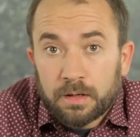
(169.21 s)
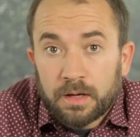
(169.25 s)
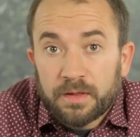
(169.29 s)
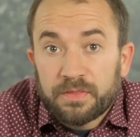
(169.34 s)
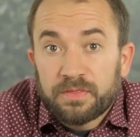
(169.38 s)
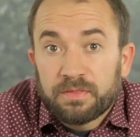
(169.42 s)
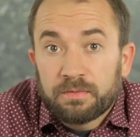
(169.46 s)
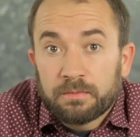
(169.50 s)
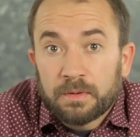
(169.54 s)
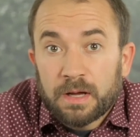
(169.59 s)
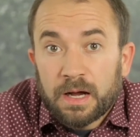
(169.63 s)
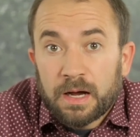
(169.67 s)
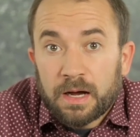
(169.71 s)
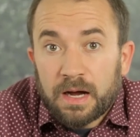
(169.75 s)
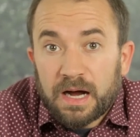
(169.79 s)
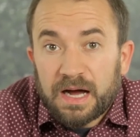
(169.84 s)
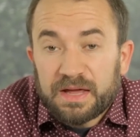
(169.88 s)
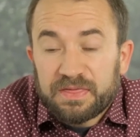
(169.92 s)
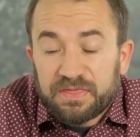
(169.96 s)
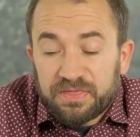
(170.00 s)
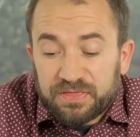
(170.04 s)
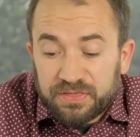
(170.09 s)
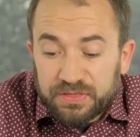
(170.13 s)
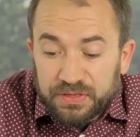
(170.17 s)
I, th
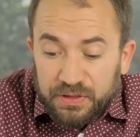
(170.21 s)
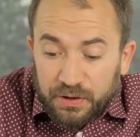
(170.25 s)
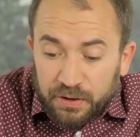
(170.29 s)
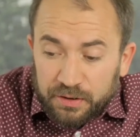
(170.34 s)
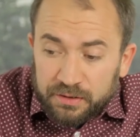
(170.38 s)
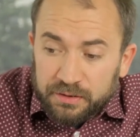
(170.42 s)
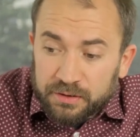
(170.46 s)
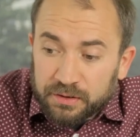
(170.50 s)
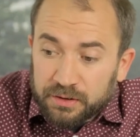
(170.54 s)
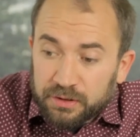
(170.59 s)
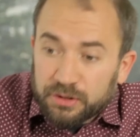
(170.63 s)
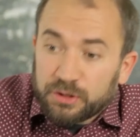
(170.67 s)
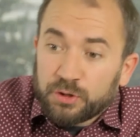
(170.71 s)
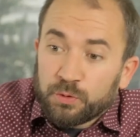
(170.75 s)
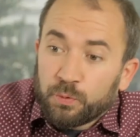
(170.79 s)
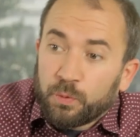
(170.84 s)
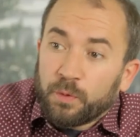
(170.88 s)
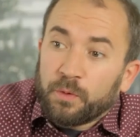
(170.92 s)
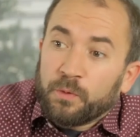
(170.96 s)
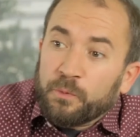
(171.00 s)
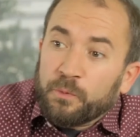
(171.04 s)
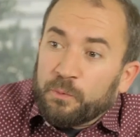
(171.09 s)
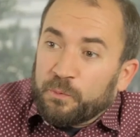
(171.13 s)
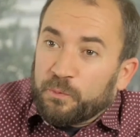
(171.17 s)
I thought you
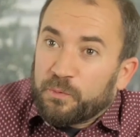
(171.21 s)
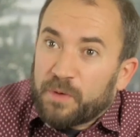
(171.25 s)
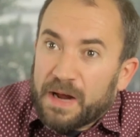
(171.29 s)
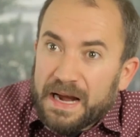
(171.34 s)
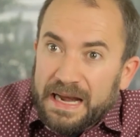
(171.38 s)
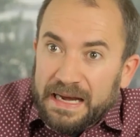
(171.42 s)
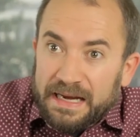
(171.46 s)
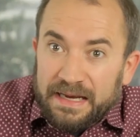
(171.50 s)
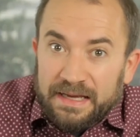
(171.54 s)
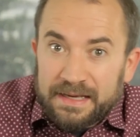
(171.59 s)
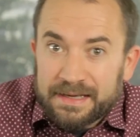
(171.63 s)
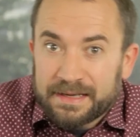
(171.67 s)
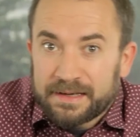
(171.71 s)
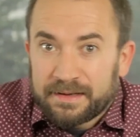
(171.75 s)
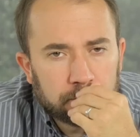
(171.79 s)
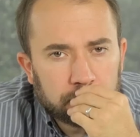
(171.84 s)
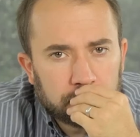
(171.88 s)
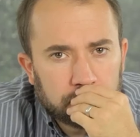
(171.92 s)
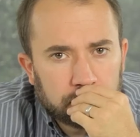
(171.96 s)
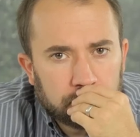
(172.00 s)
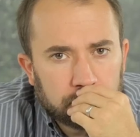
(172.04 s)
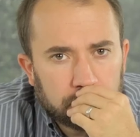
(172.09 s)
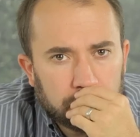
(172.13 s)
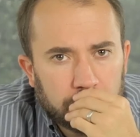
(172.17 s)
were ready.
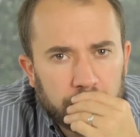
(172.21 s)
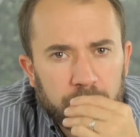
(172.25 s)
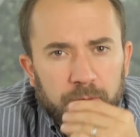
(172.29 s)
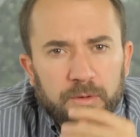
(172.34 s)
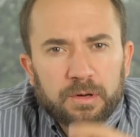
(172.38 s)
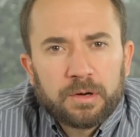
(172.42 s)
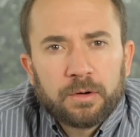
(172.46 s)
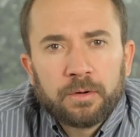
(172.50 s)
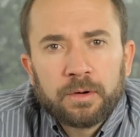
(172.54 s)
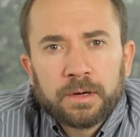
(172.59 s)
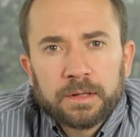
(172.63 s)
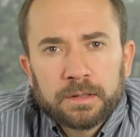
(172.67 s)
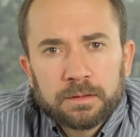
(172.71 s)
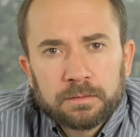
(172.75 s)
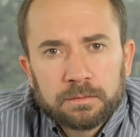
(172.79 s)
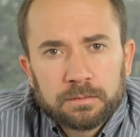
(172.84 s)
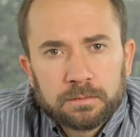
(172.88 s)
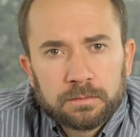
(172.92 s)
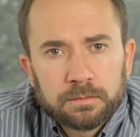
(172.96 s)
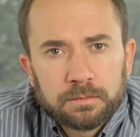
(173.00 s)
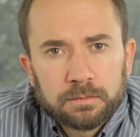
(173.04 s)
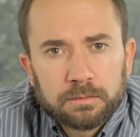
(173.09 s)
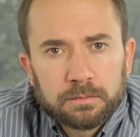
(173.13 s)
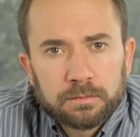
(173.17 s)
Are you recording?
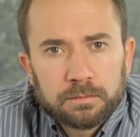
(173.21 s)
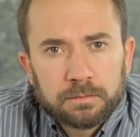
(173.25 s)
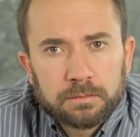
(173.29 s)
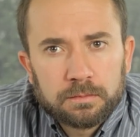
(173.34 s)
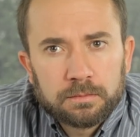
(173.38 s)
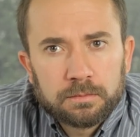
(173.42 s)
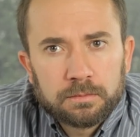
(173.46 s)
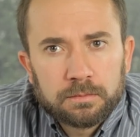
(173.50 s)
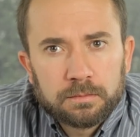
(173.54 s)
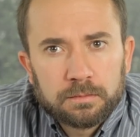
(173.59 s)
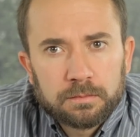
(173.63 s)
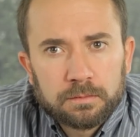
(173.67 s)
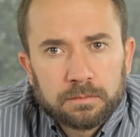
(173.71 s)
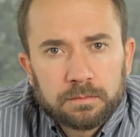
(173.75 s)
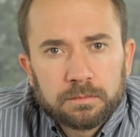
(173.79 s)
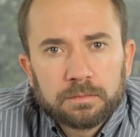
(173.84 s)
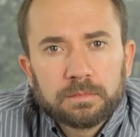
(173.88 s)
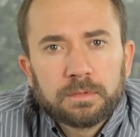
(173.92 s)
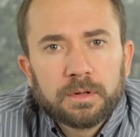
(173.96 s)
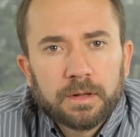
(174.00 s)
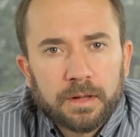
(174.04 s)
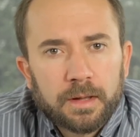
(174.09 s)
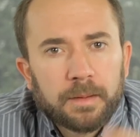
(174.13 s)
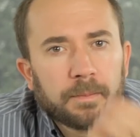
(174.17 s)
Yeah.
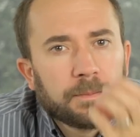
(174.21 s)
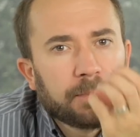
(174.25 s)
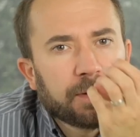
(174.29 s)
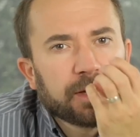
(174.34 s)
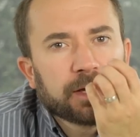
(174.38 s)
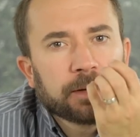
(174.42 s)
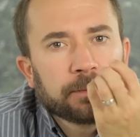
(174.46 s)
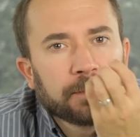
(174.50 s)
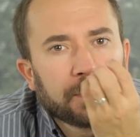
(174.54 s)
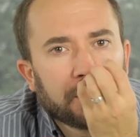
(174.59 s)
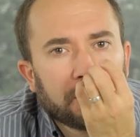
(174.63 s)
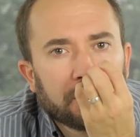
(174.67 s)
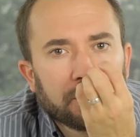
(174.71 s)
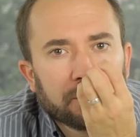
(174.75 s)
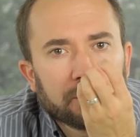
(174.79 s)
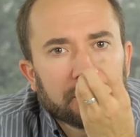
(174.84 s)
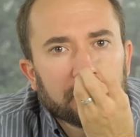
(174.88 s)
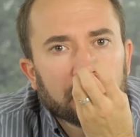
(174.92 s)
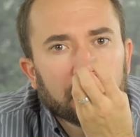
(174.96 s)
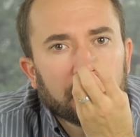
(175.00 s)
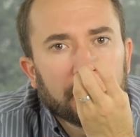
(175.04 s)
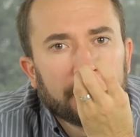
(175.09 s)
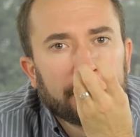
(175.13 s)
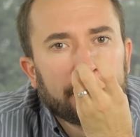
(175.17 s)
I'm picking my nose,
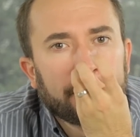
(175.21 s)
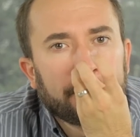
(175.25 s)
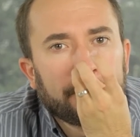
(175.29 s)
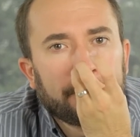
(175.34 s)
so.